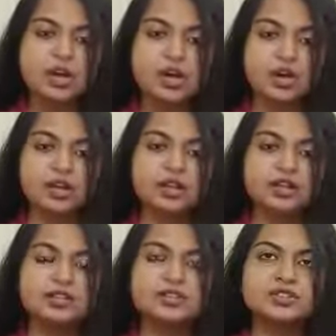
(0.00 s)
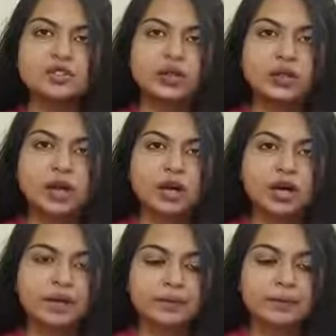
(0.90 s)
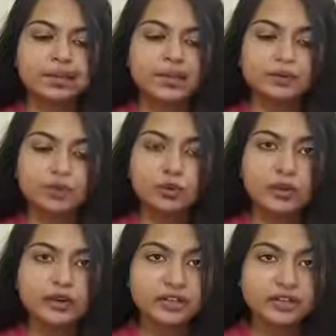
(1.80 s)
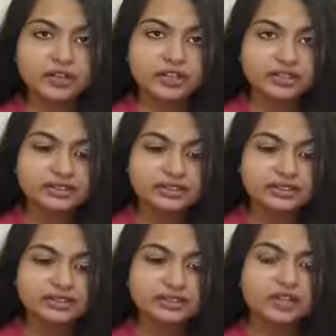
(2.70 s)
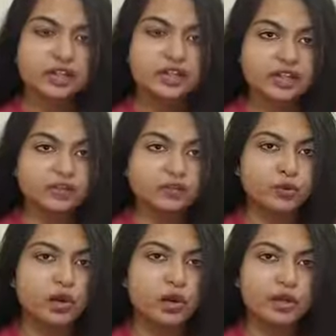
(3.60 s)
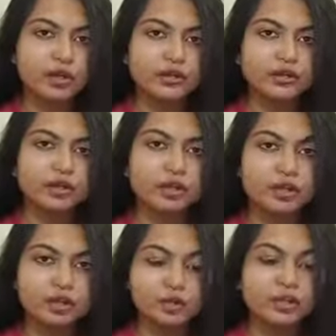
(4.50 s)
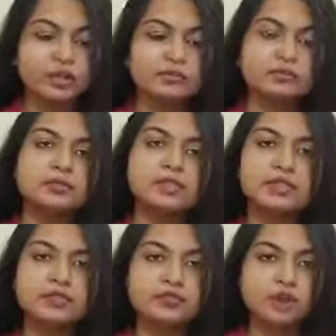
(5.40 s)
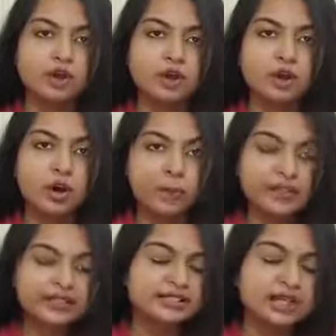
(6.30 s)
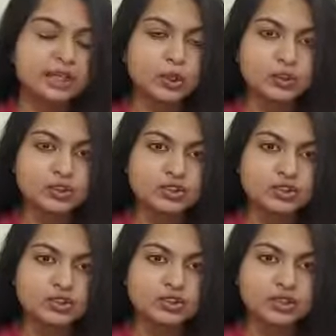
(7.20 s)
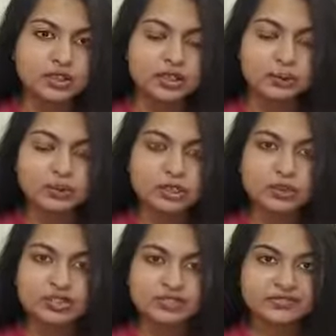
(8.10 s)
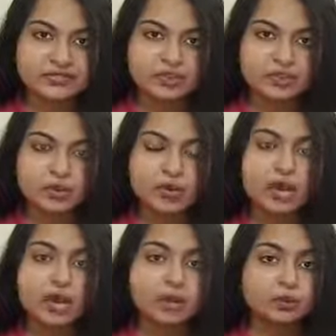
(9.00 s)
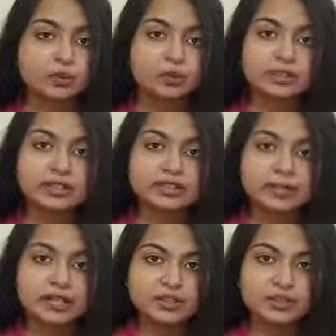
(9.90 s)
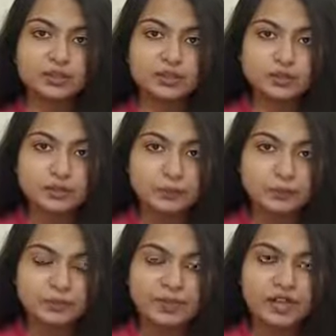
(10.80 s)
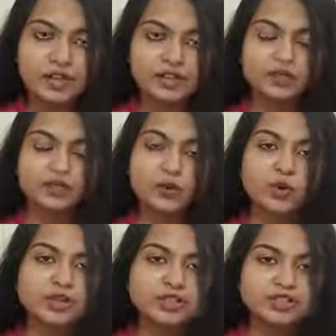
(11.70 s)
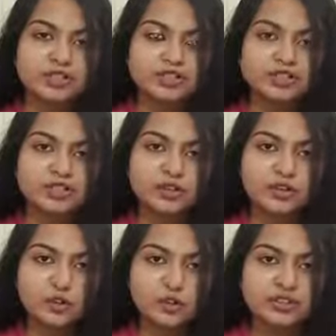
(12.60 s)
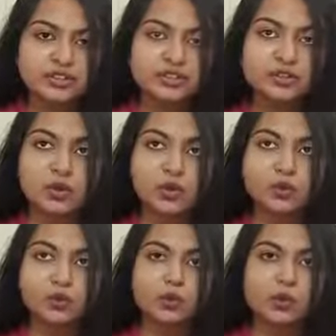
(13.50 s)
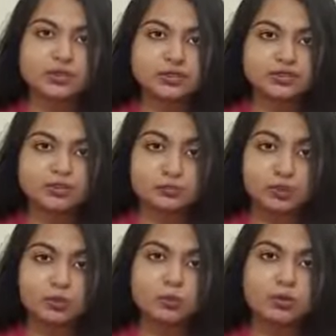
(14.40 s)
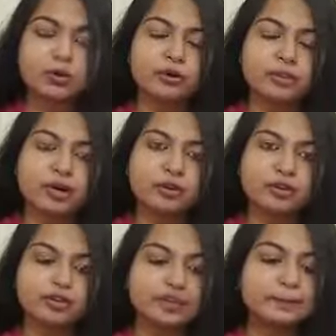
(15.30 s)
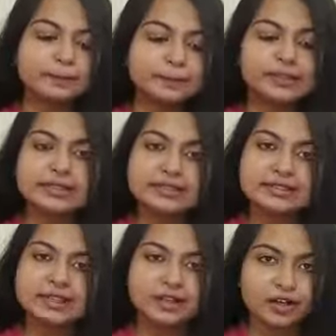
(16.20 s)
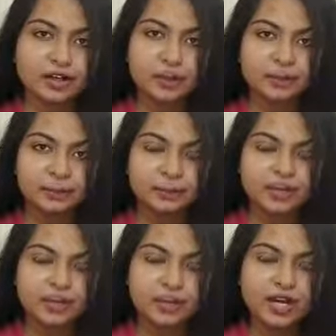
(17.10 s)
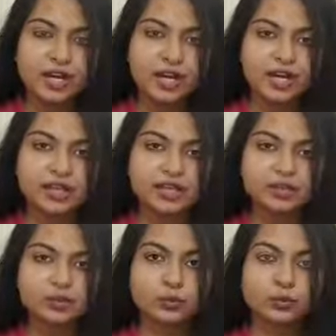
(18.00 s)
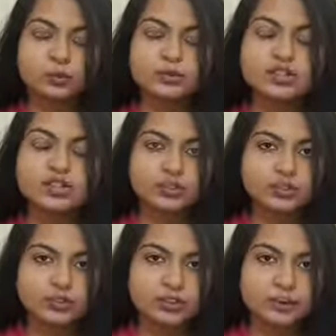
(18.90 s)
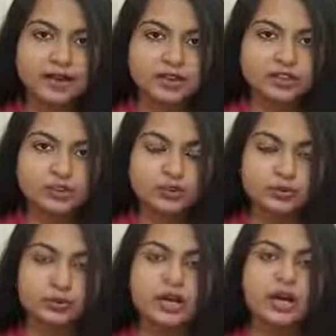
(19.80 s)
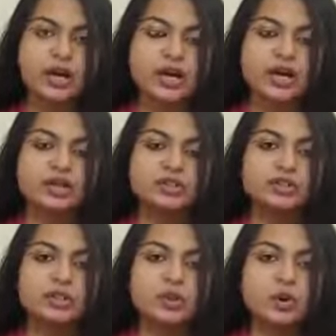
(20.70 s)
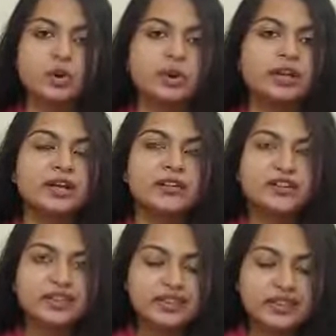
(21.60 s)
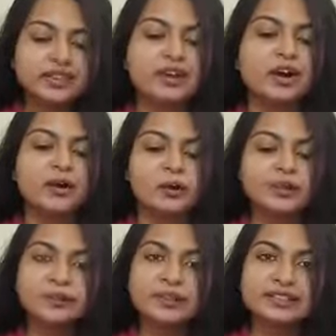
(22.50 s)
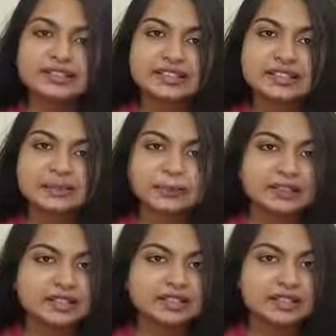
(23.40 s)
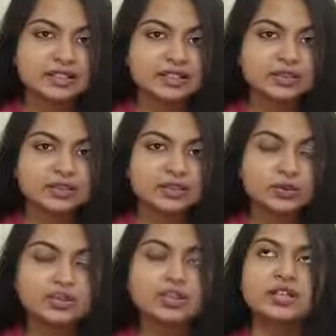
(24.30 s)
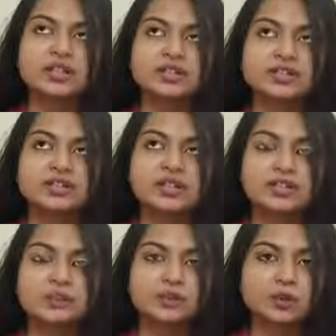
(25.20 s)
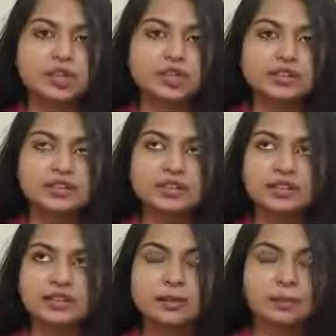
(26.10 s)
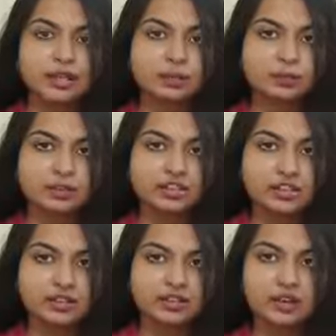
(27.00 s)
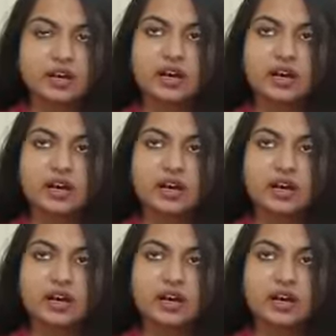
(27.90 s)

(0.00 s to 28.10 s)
Okay, so if you are interested, you can leave your comments and questions below this video, and we will get back to you soon. And if you are interested in our courses or you want to know more about, then please comment below and we will be sure to get back to you. And another thing, our PEC Institute is located in Mirpur 10.